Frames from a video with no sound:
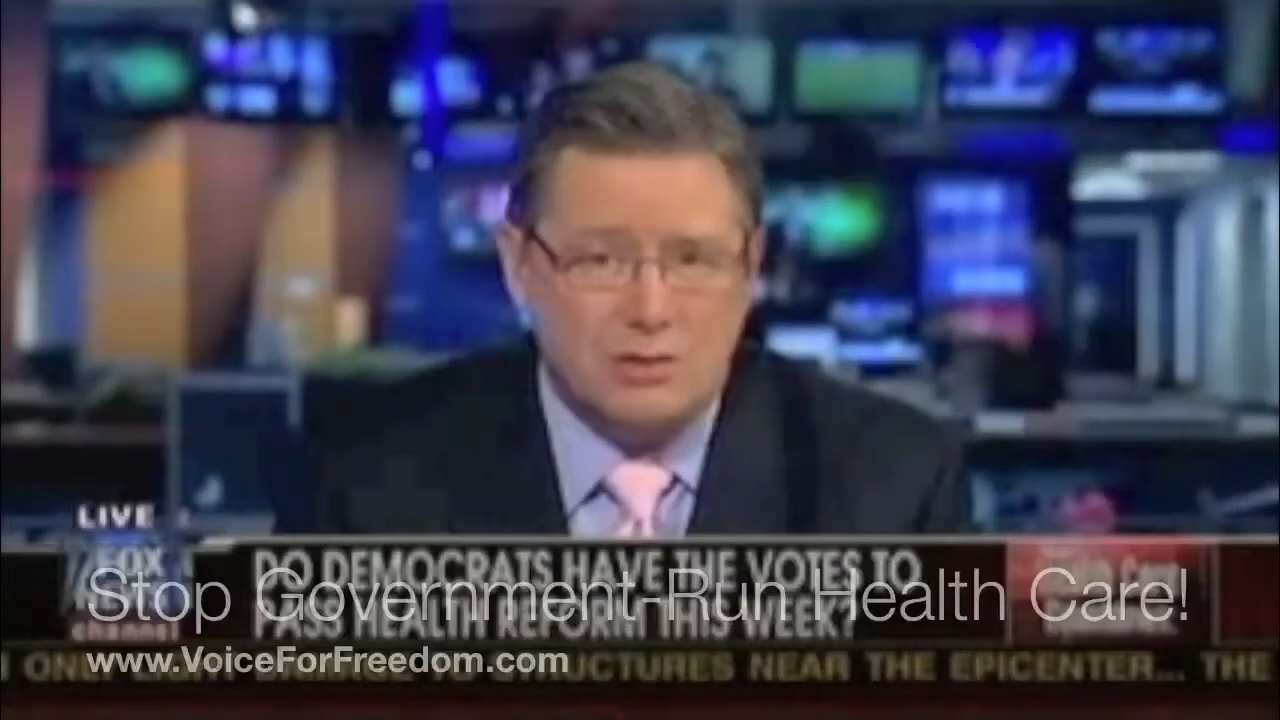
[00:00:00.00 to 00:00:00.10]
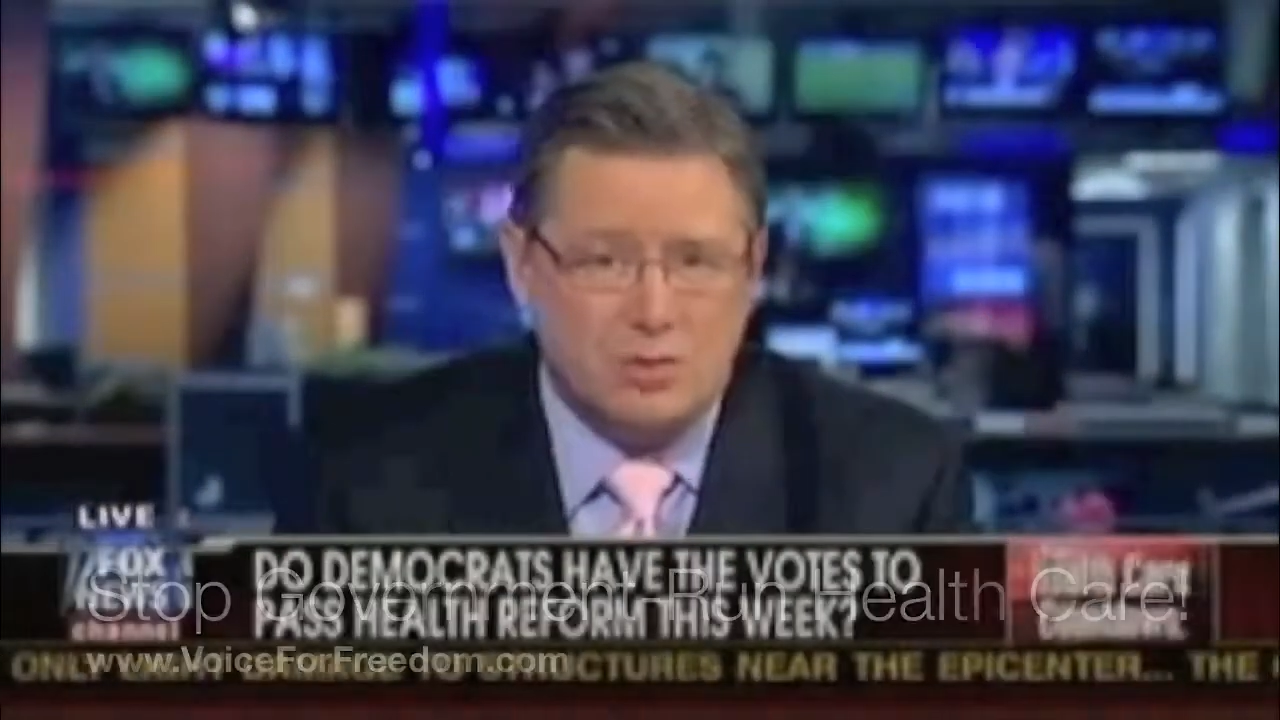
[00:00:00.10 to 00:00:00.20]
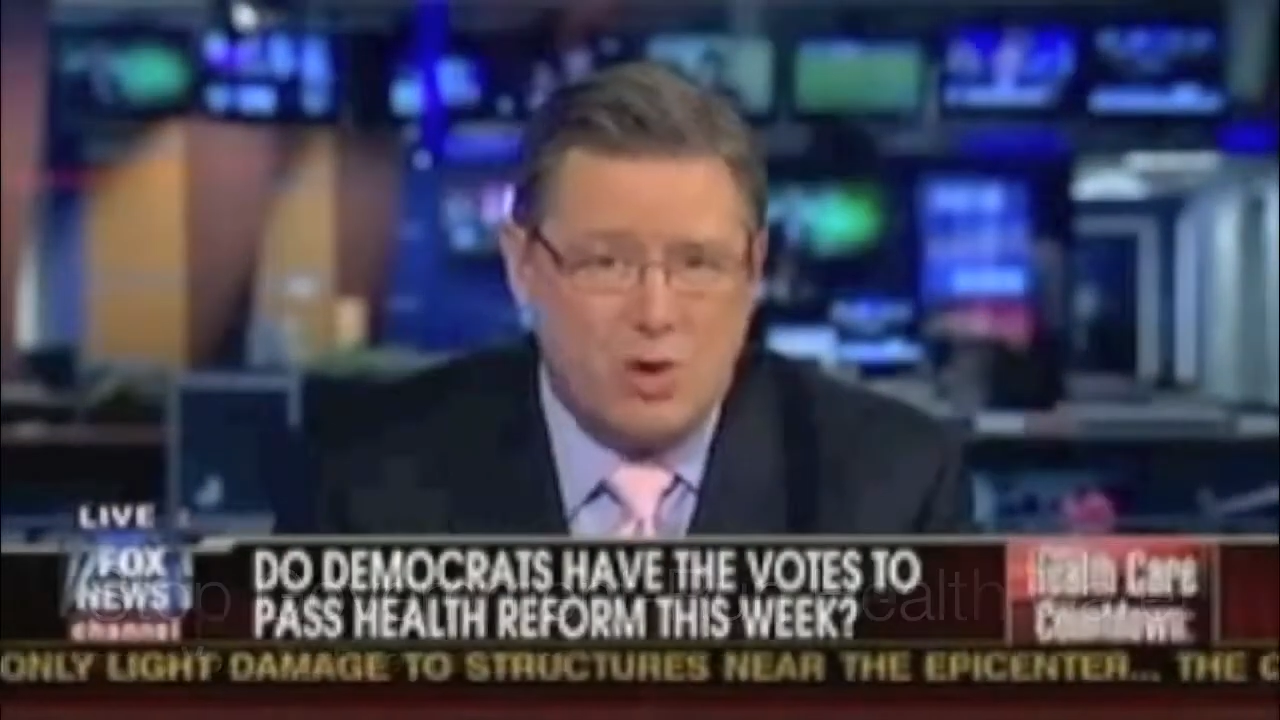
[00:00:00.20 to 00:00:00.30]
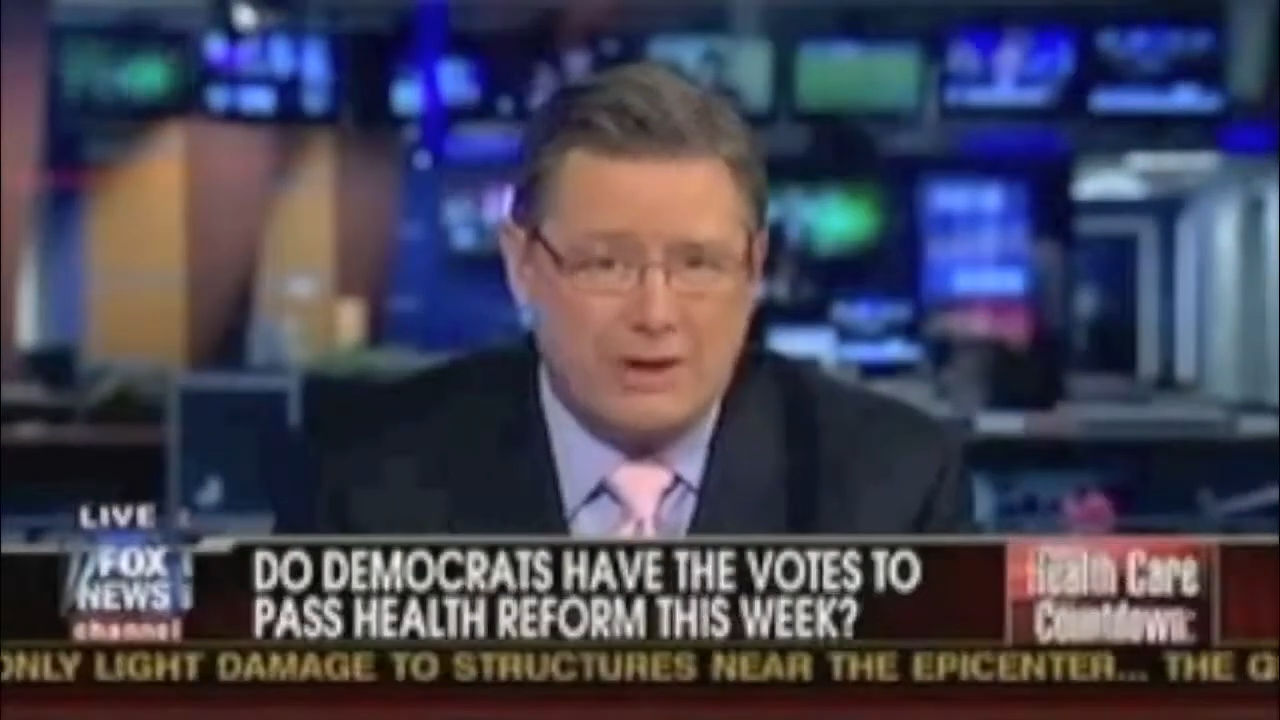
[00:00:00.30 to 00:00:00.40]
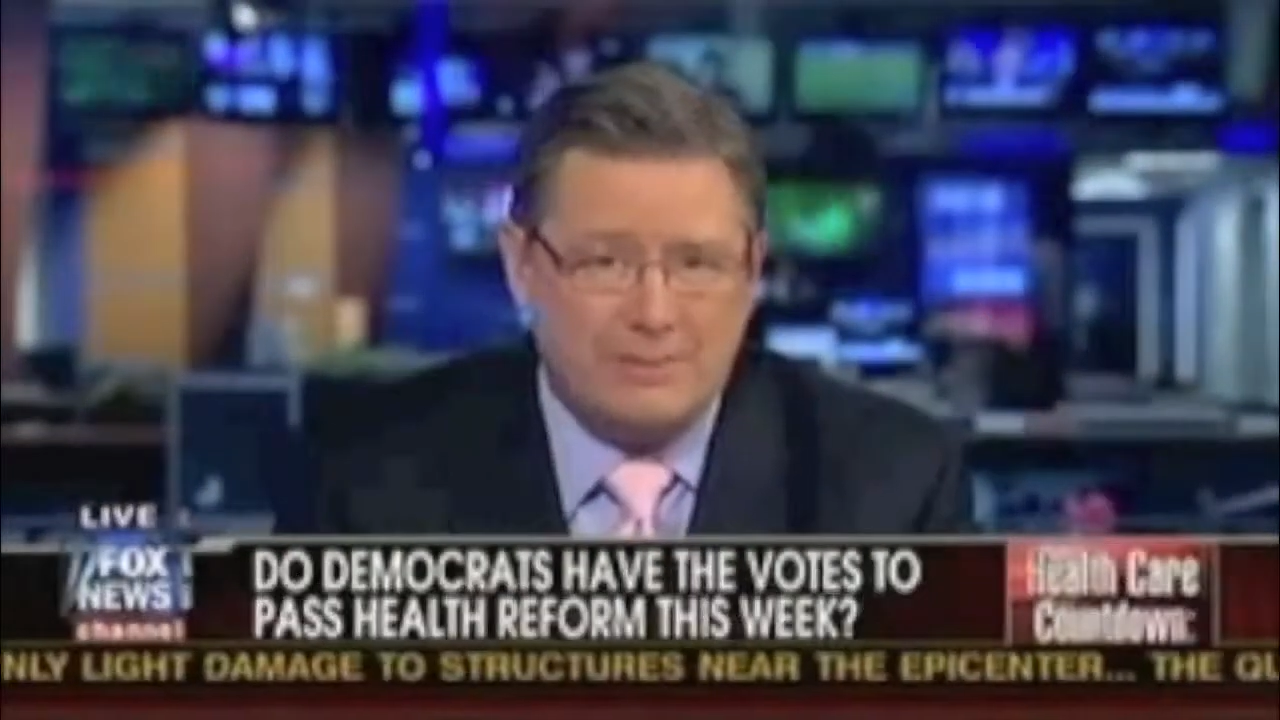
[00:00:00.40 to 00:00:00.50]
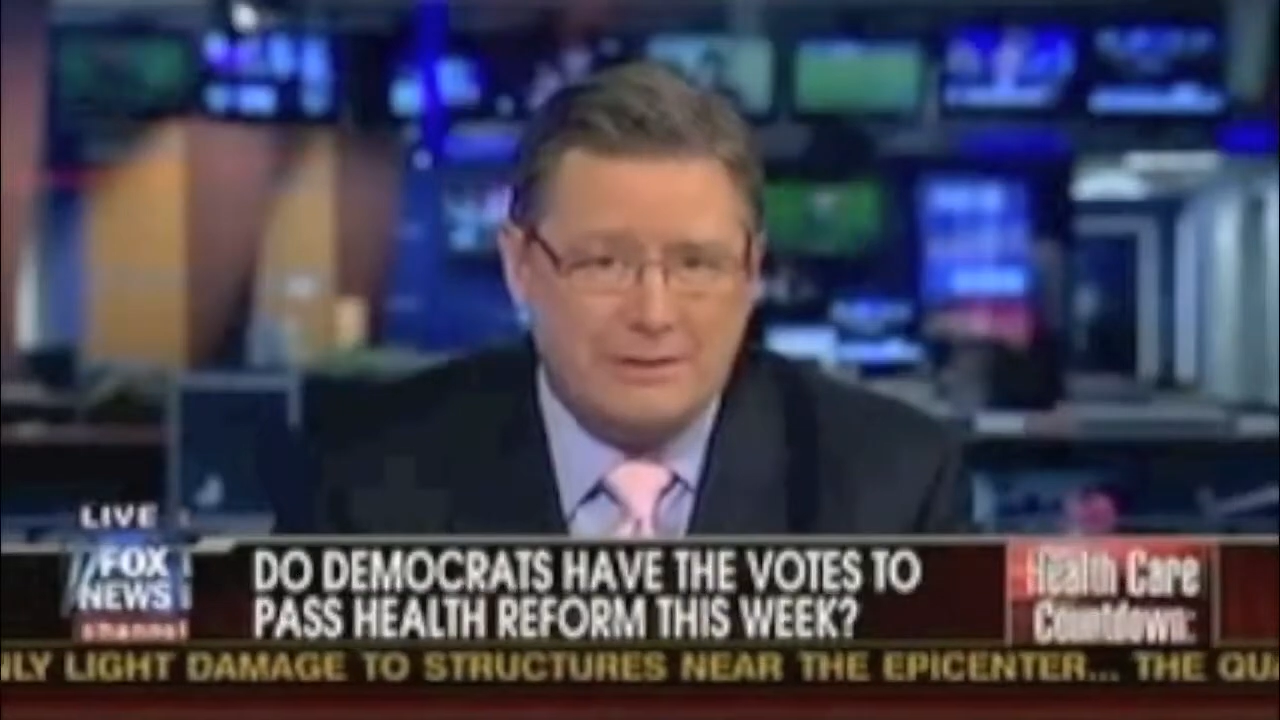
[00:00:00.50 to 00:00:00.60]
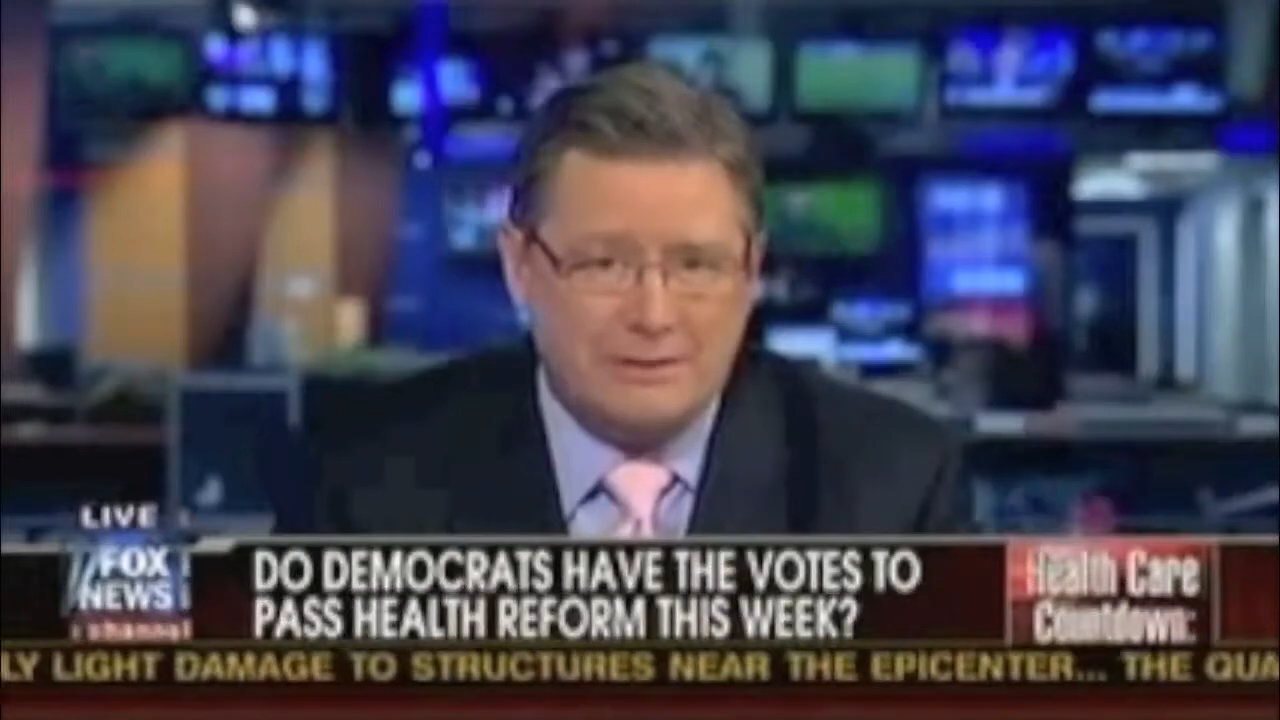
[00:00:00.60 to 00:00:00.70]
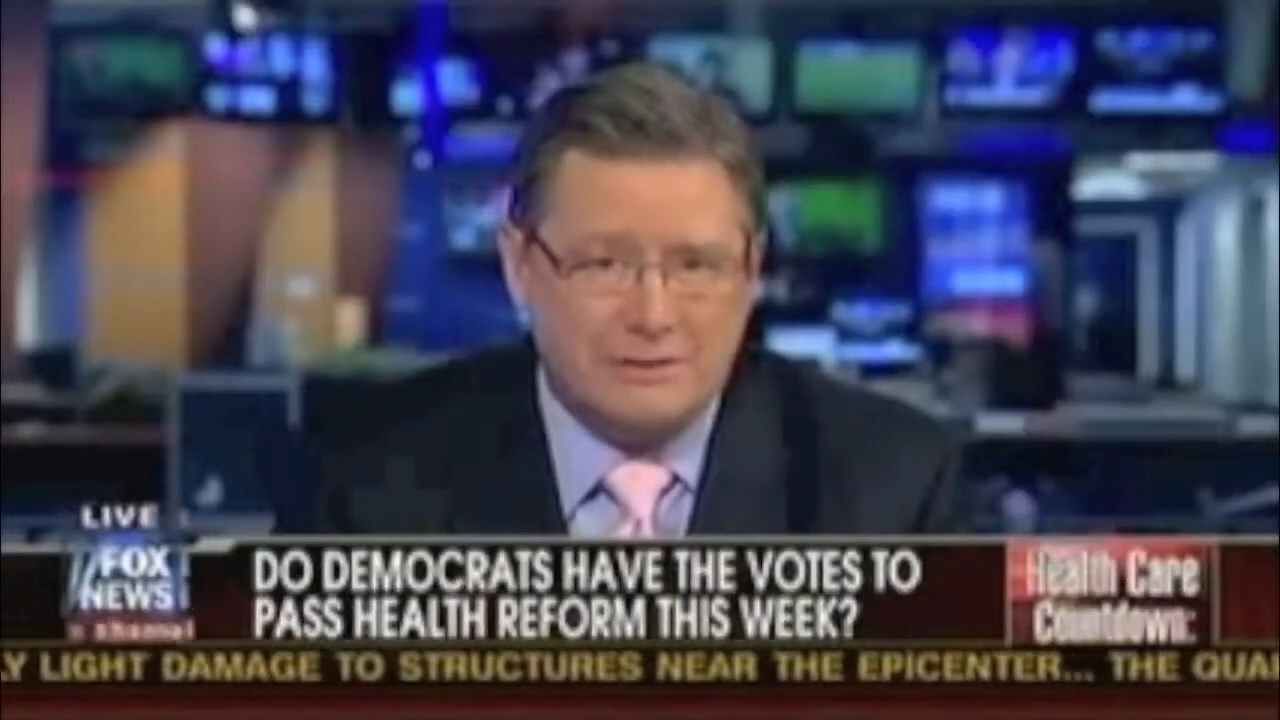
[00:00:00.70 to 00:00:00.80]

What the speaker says: Joining me to